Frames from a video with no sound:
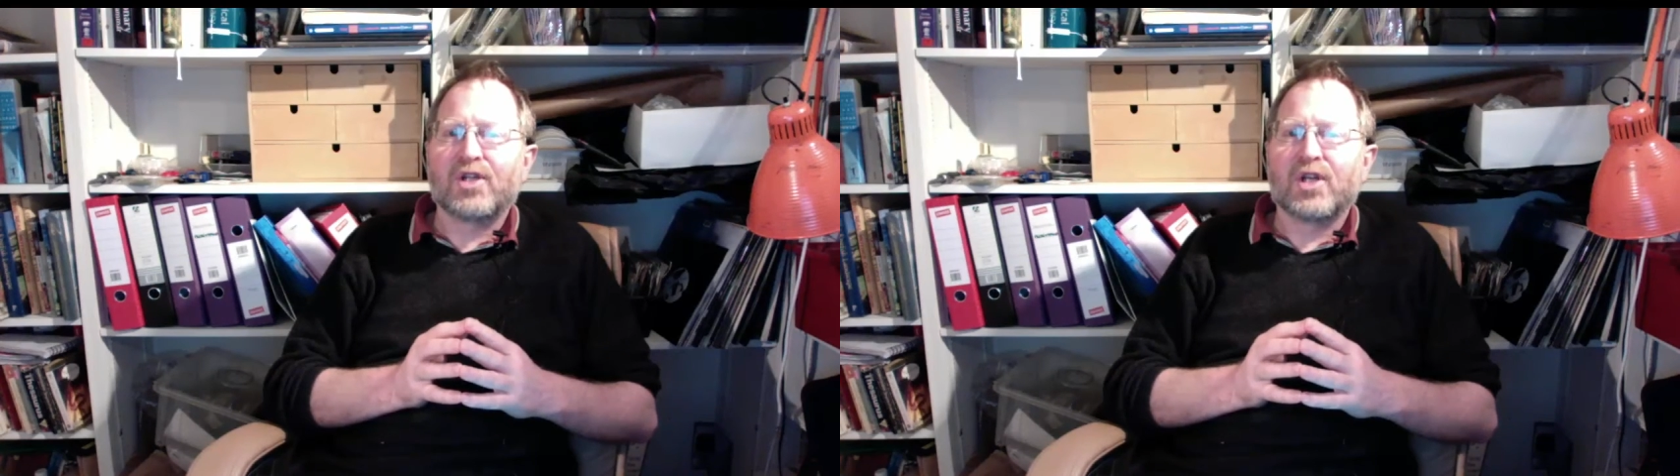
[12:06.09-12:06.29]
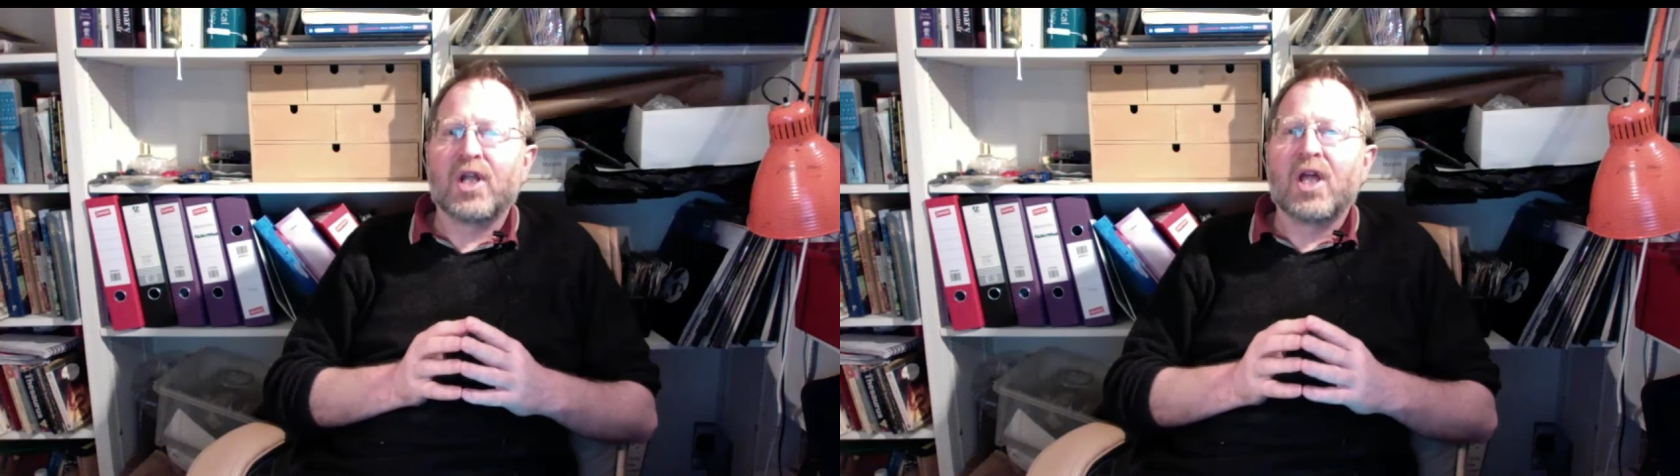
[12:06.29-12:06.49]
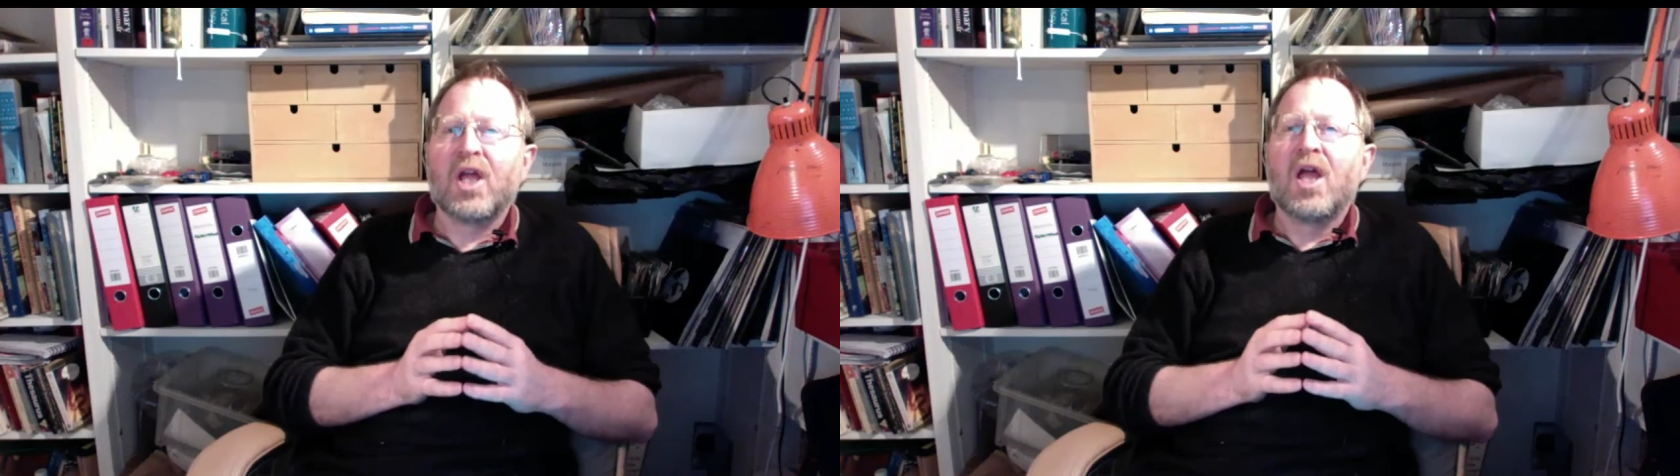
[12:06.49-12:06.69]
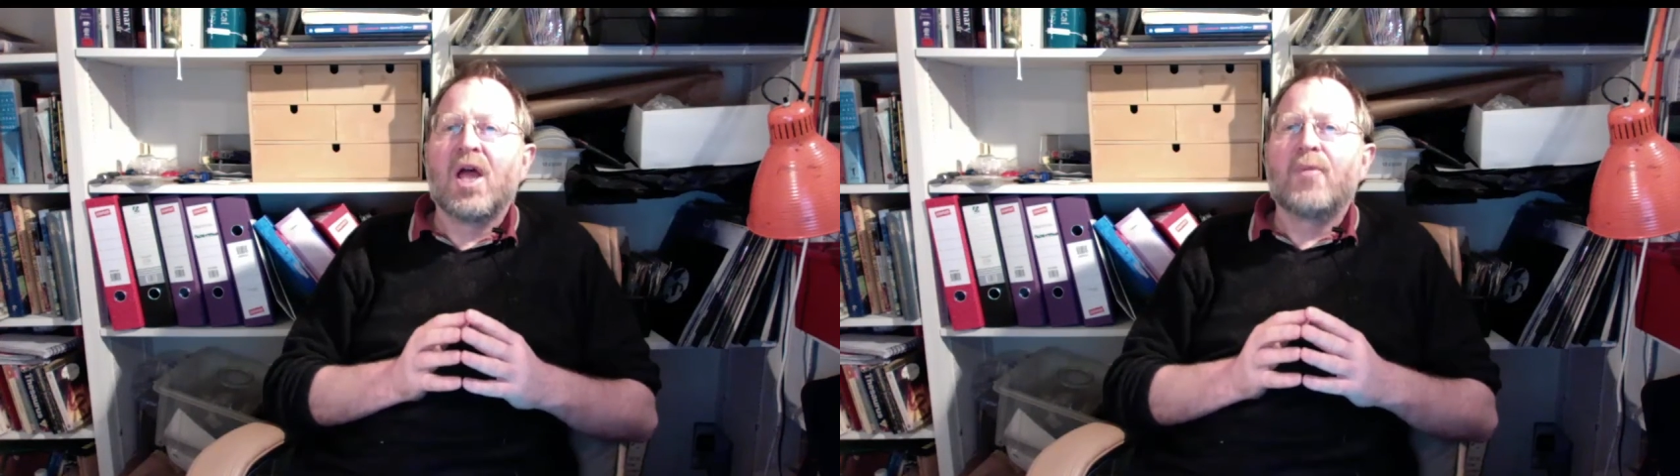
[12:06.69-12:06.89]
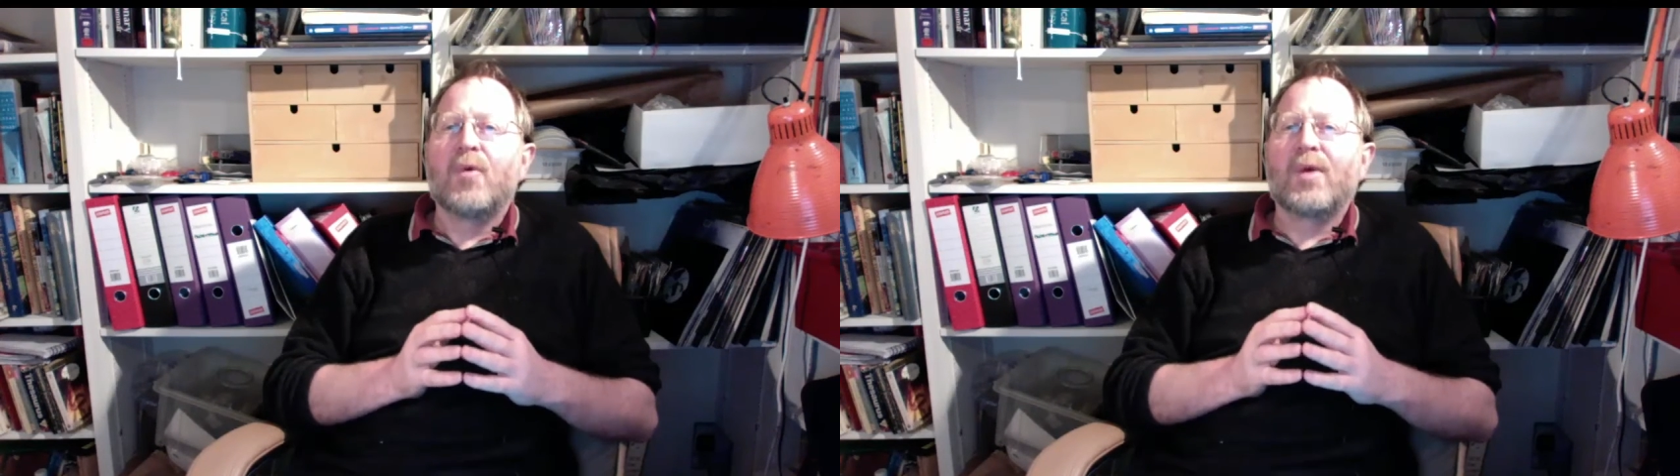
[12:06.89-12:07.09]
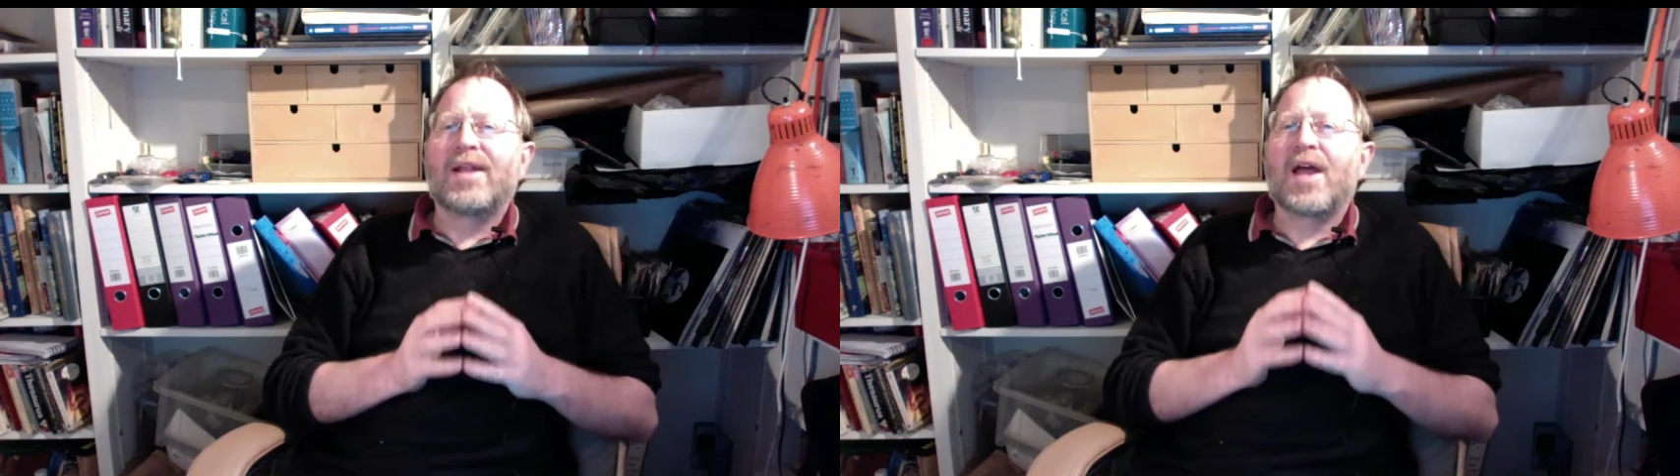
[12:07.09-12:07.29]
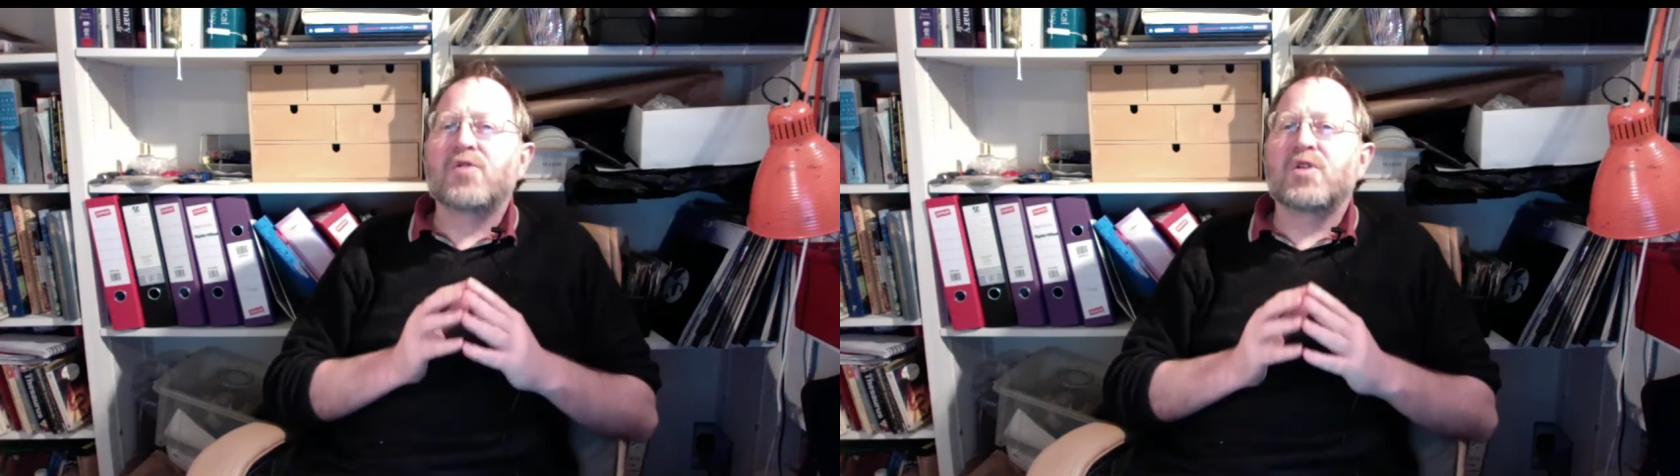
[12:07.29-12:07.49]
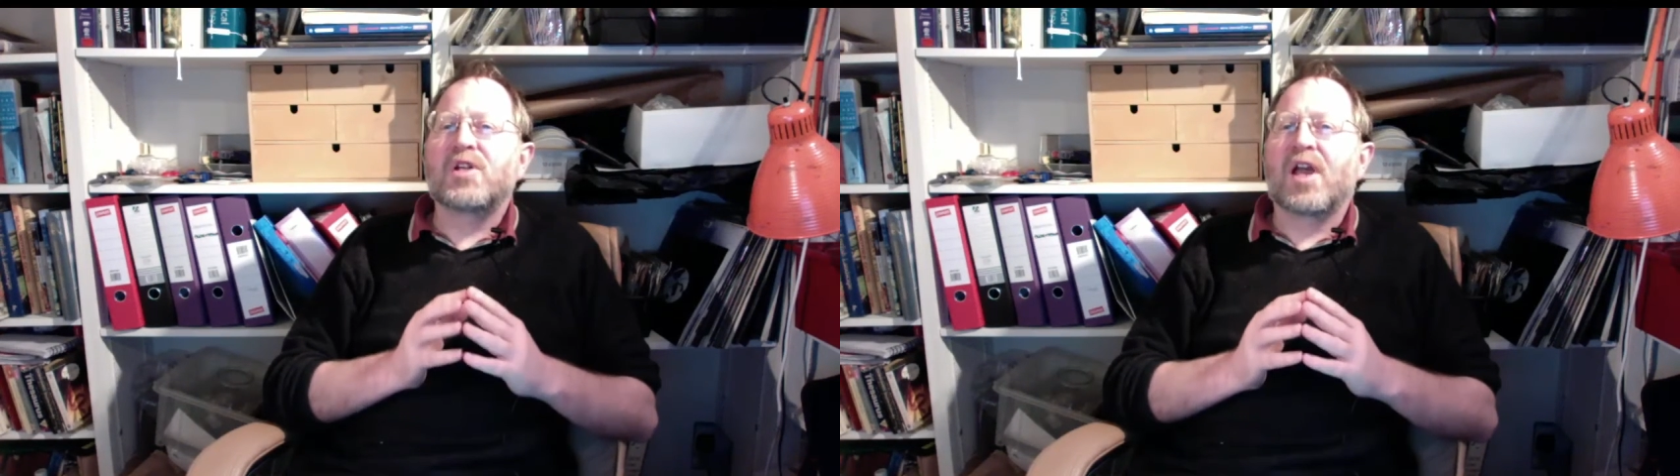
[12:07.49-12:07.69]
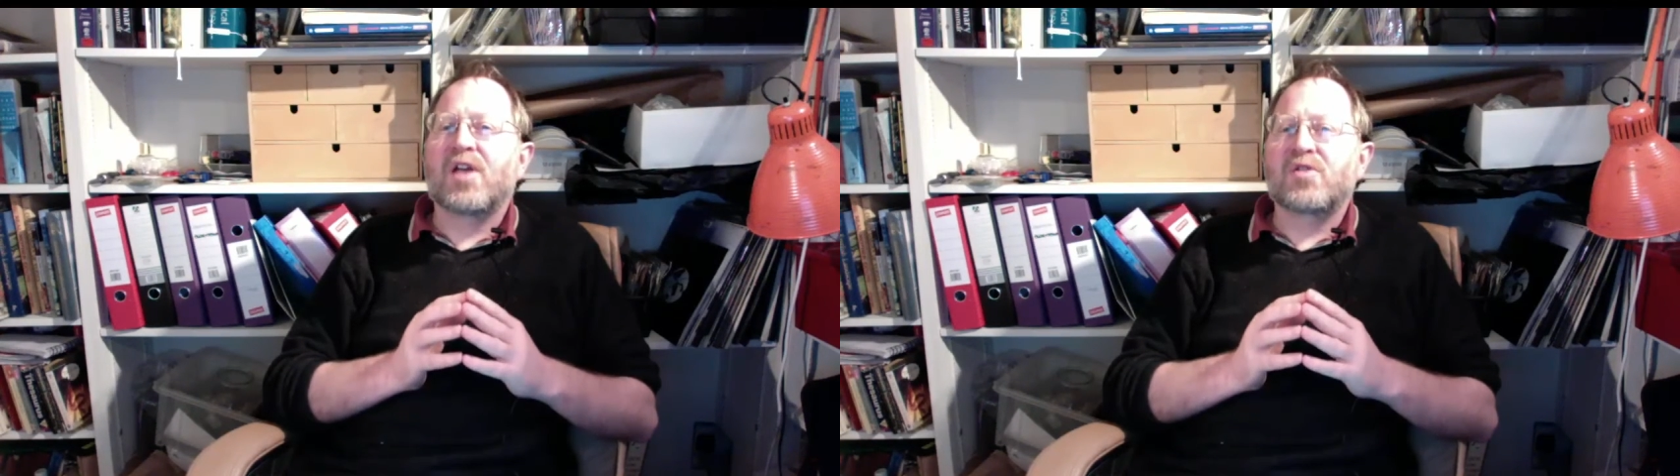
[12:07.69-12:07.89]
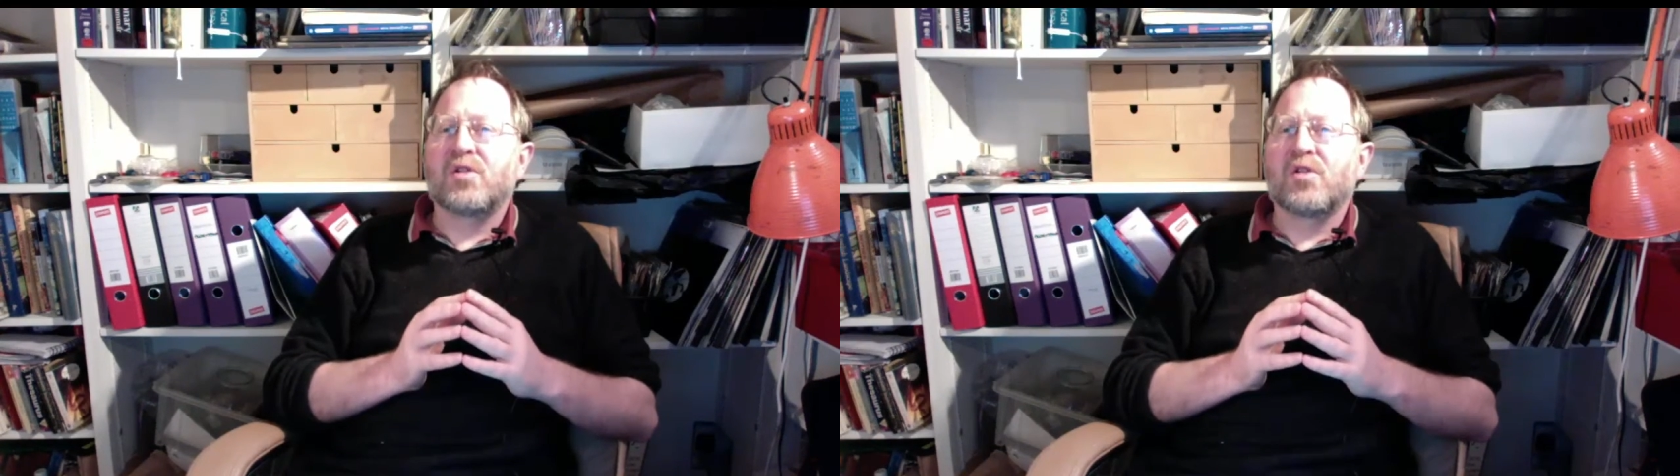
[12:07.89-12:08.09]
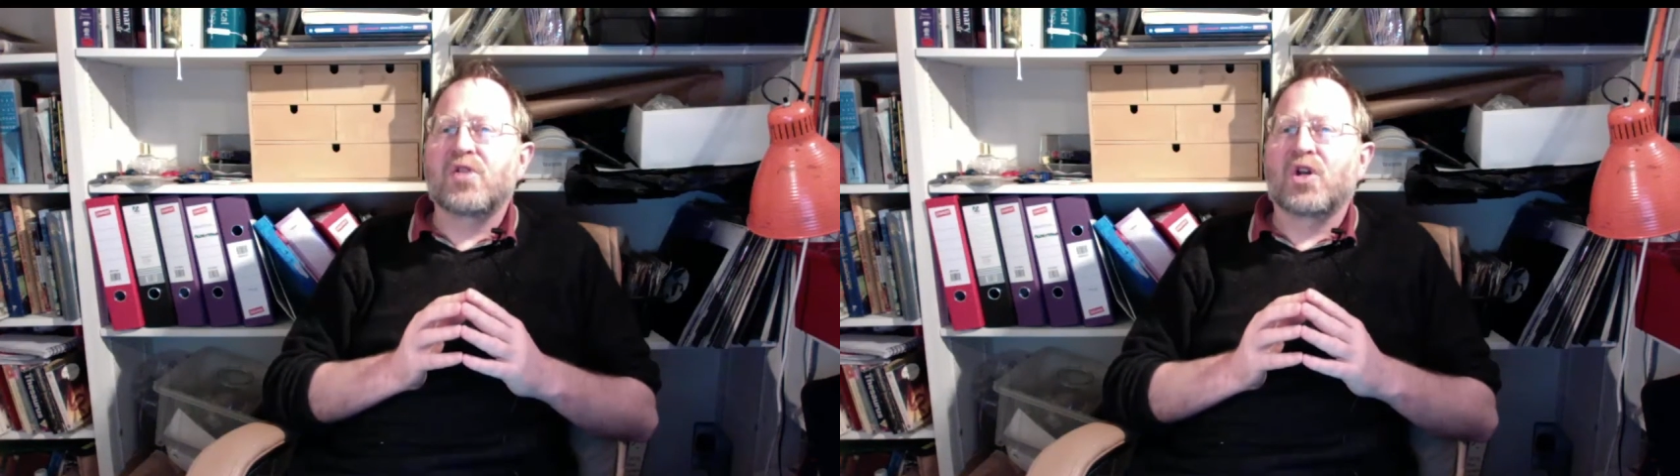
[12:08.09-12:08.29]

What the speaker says: but we can hazard a guess at the psychology.